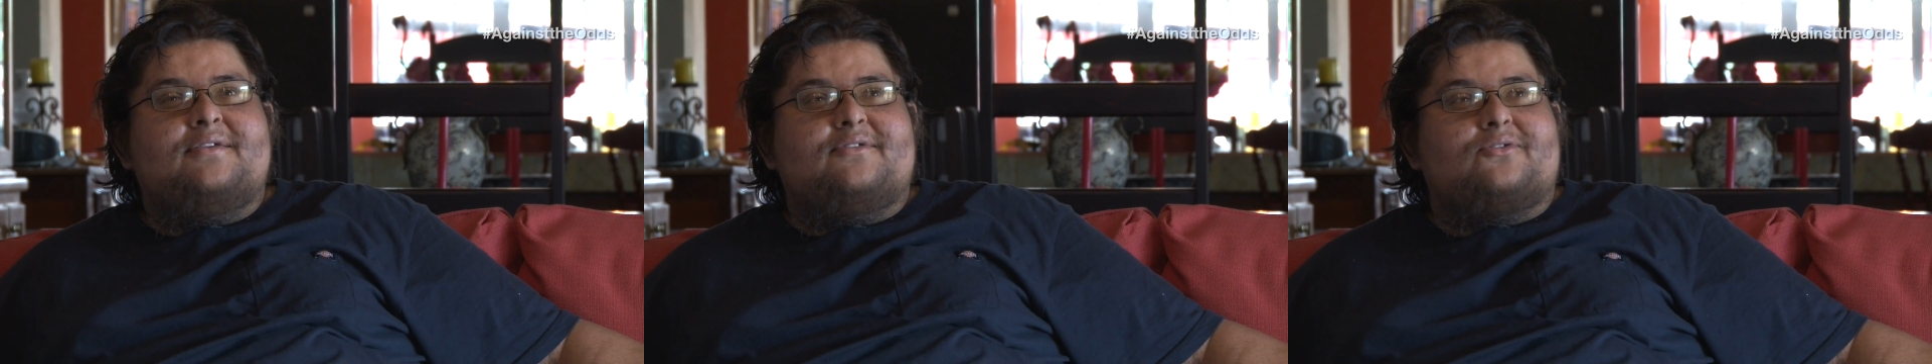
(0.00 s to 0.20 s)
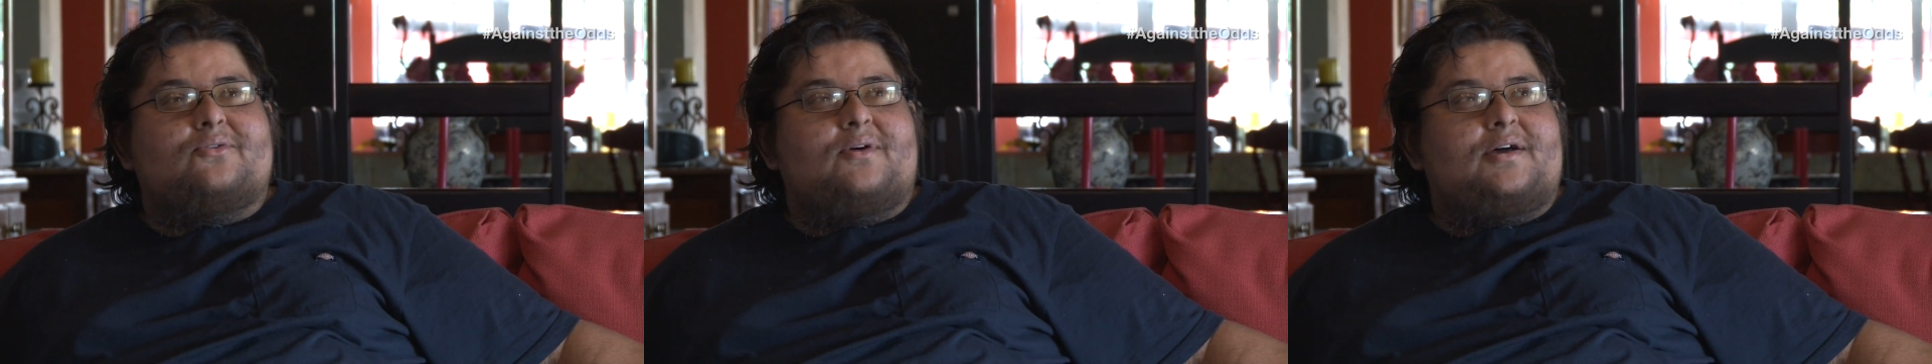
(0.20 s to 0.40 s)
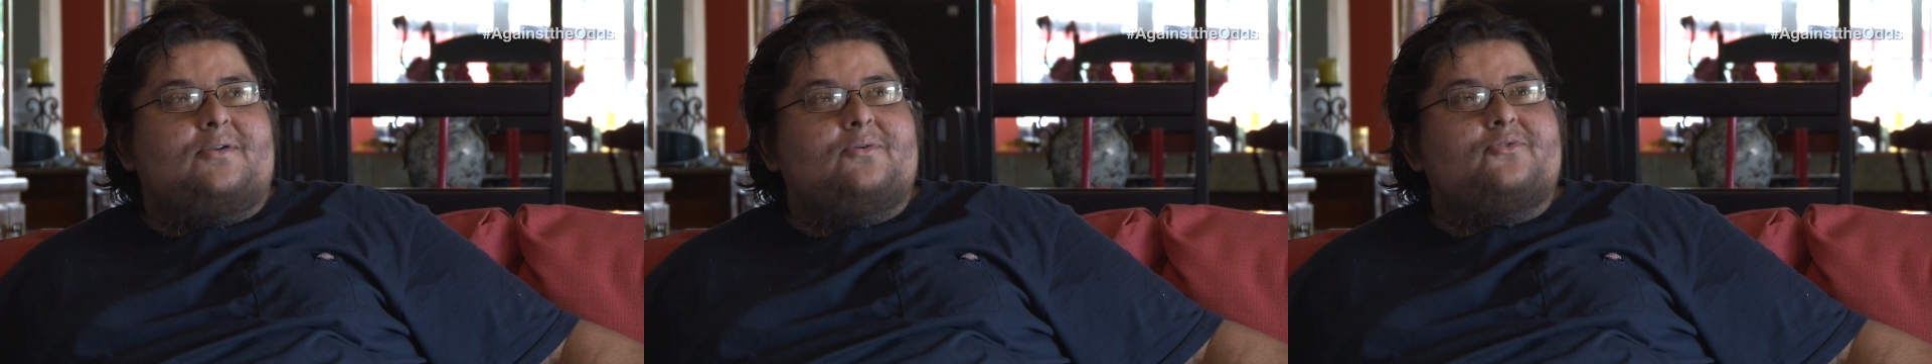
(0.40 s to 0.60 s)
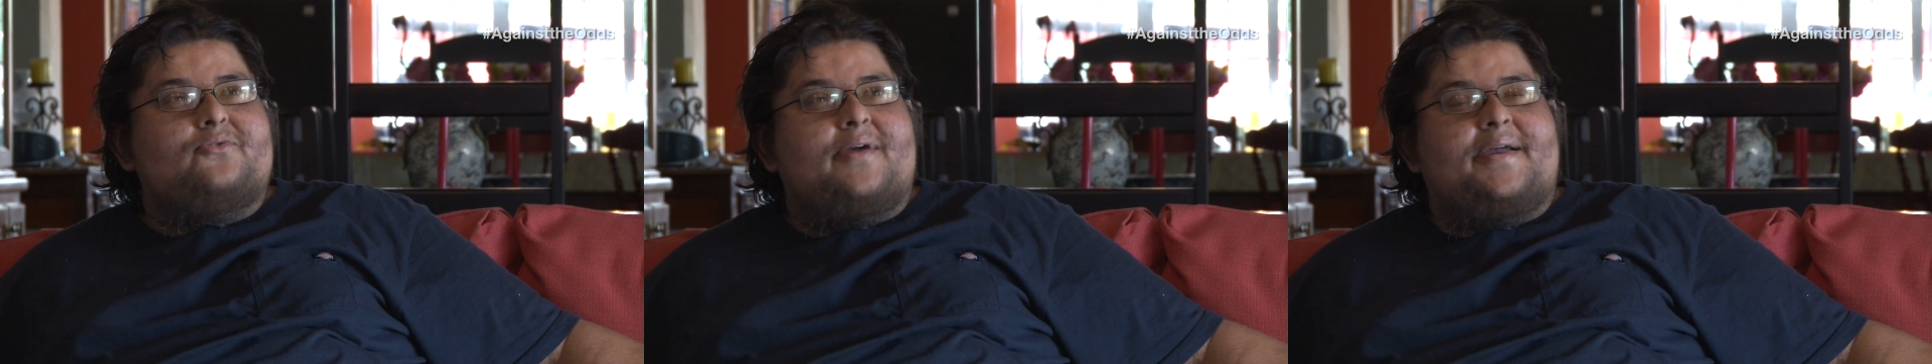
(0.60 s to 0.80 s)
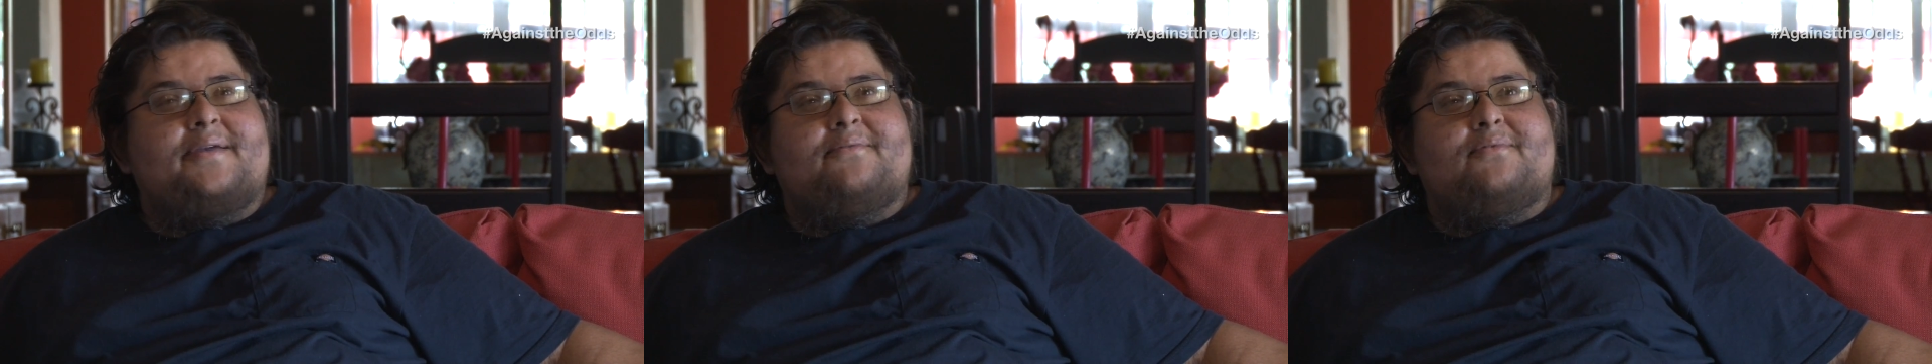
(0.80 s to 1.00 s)
So I don't
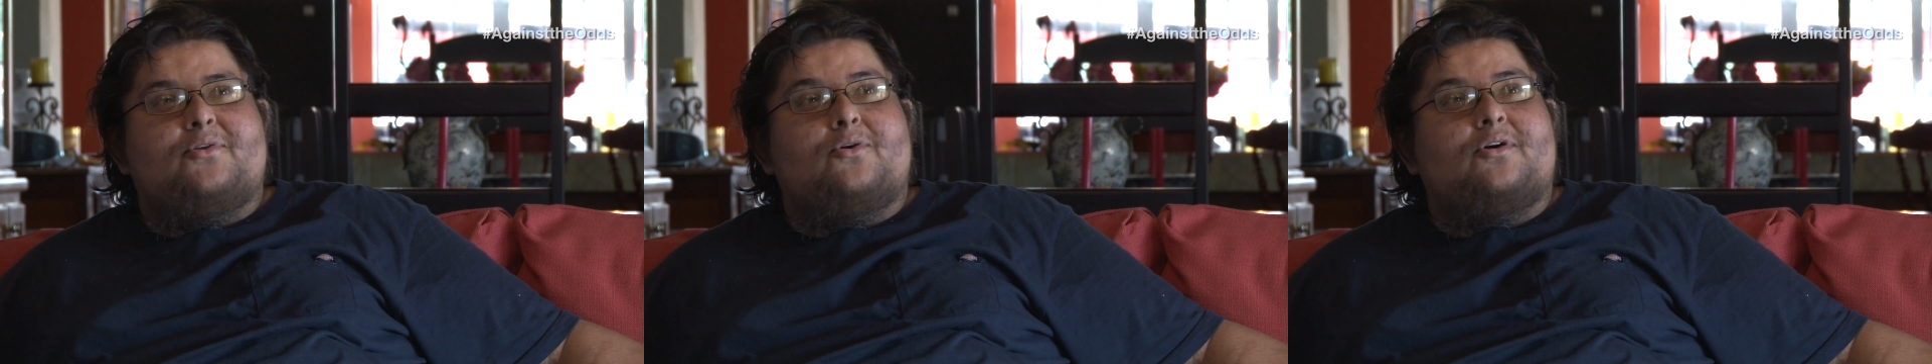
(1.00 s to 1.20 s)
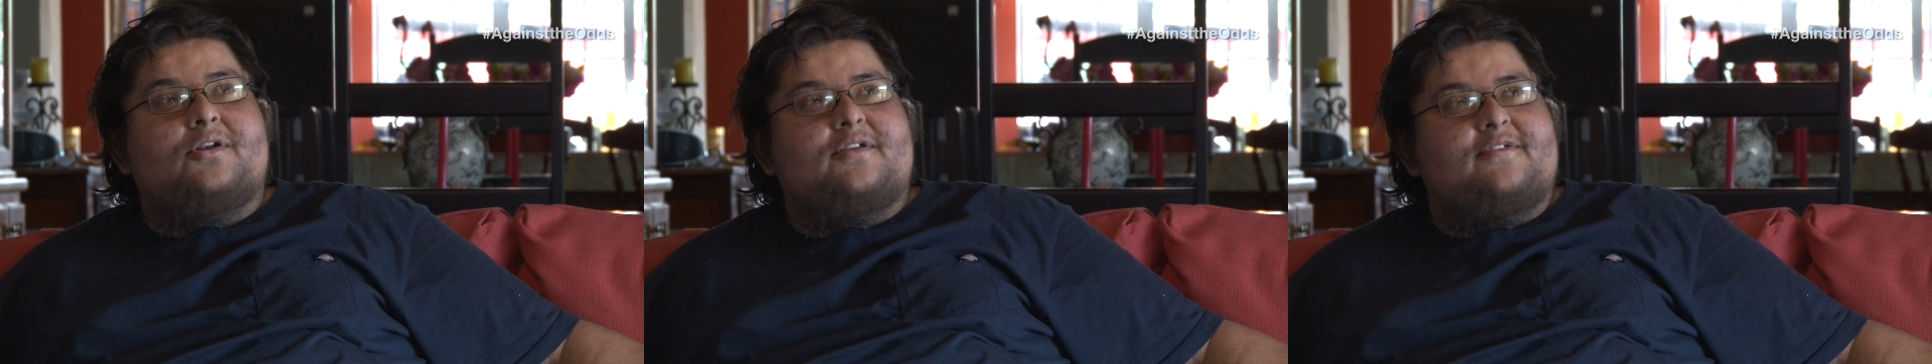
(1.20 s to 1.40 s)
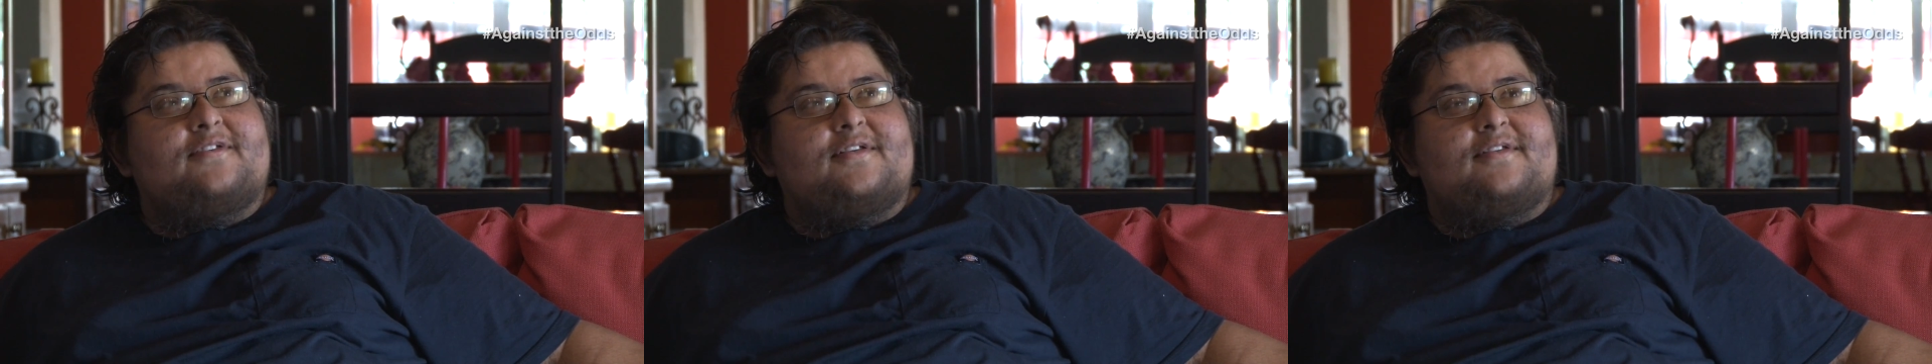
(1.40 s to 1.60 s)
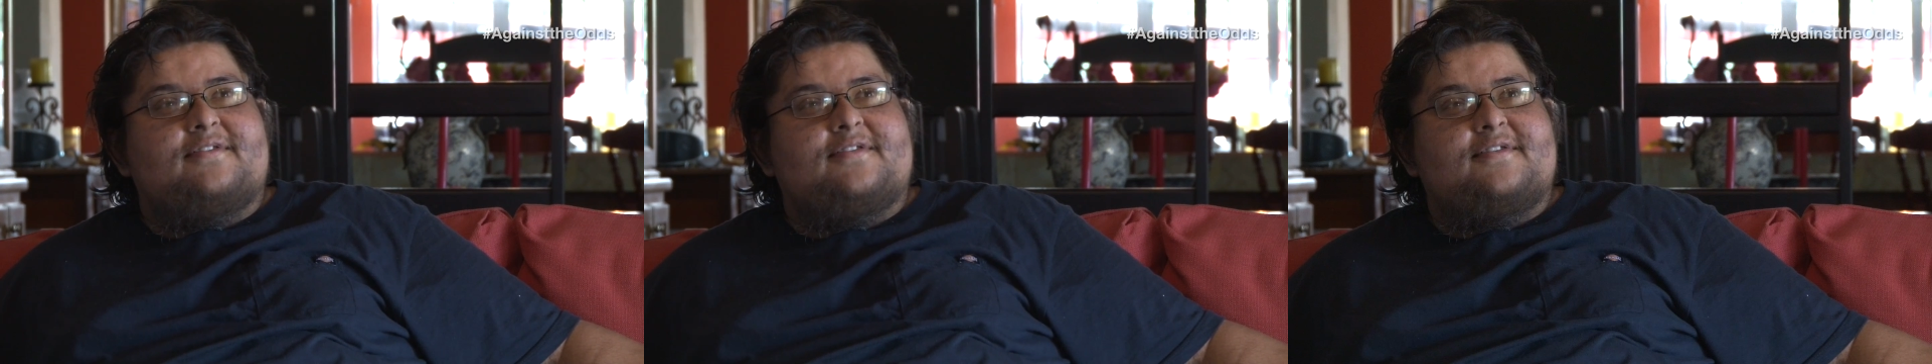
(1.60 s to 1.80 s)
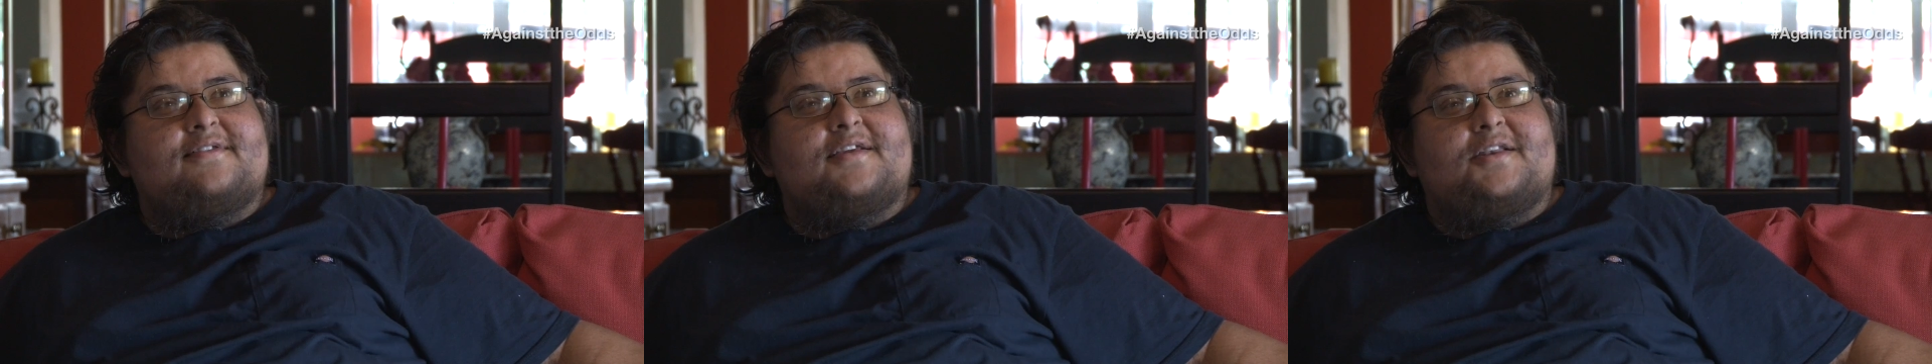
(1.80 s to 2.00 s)
drive long
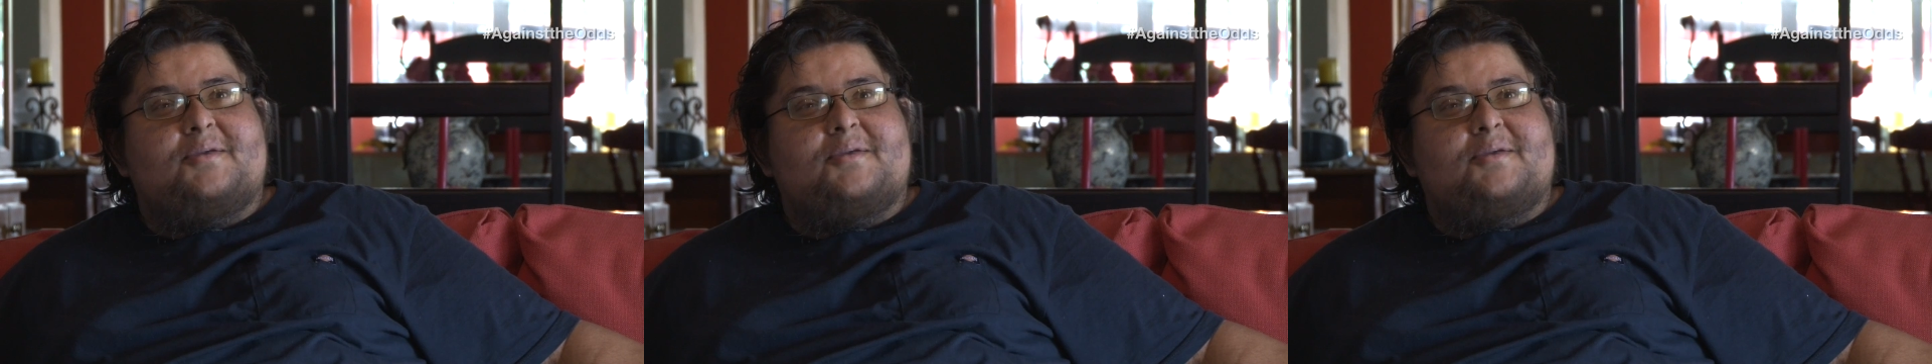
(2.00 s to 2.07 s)
distances